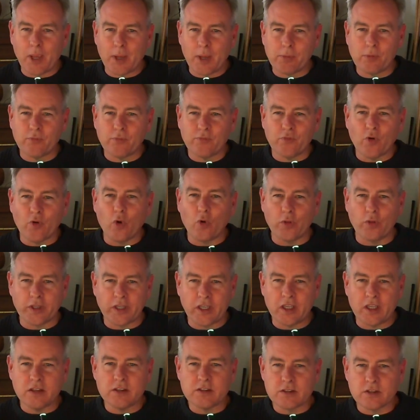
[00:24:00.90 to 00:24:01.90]
people
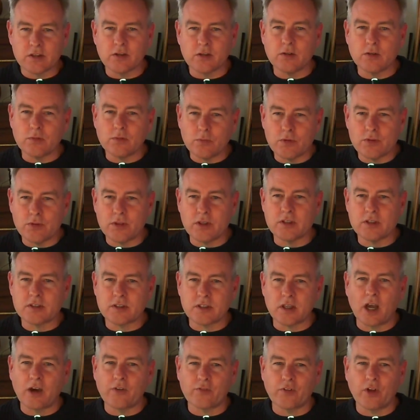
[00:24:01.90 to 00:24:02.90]
falling into with this
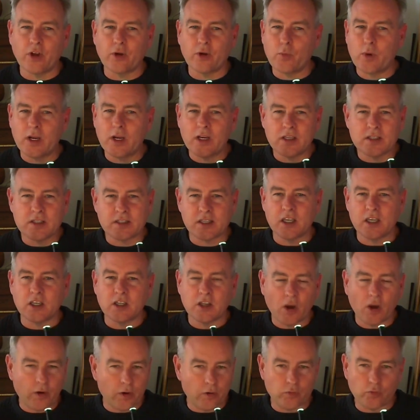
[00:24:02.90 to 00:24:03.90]
stuff? Like, where do you see
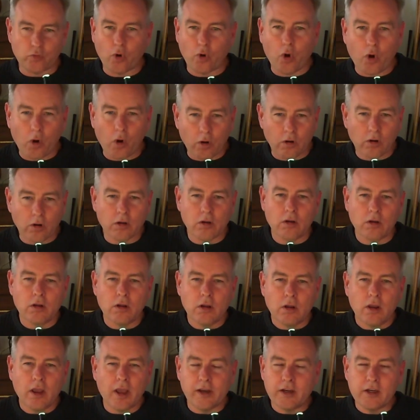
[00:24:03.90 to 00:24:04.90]
it going wrong?
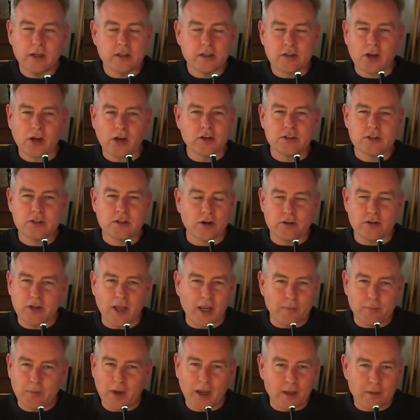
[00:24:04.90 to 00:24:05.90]
And don't
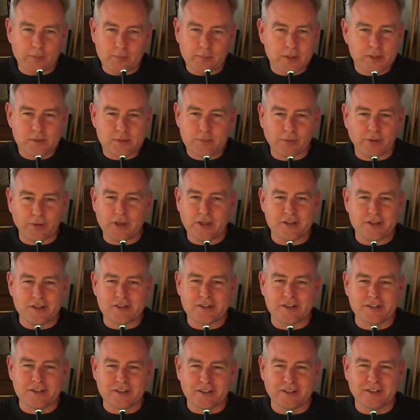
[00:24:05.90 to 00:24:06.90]
name names,
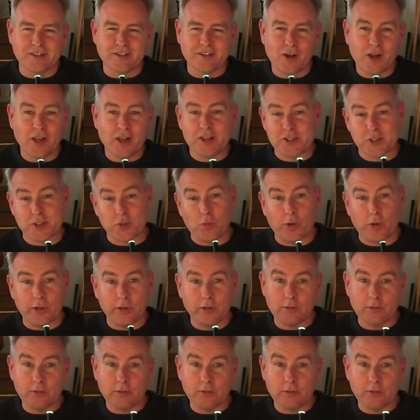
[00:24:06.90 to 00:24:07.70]
please, unless you want